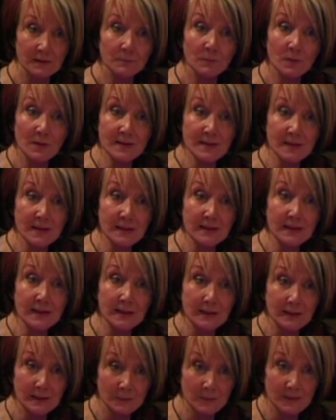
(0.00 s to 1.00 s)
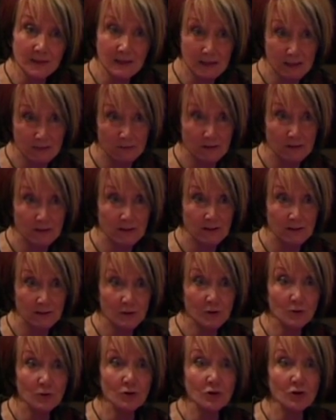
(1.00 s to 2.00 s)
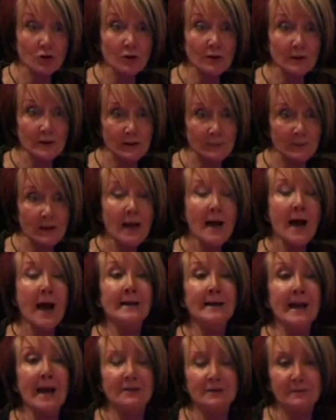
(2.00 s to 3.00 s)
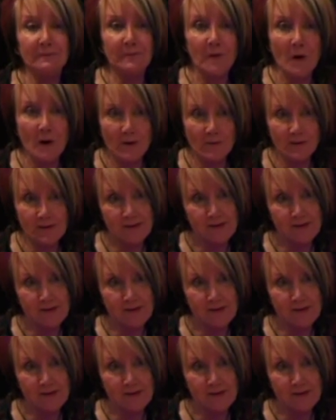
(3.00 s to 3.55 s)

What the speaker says: my son Neddy that was there and took a shot at him. And he had to fire in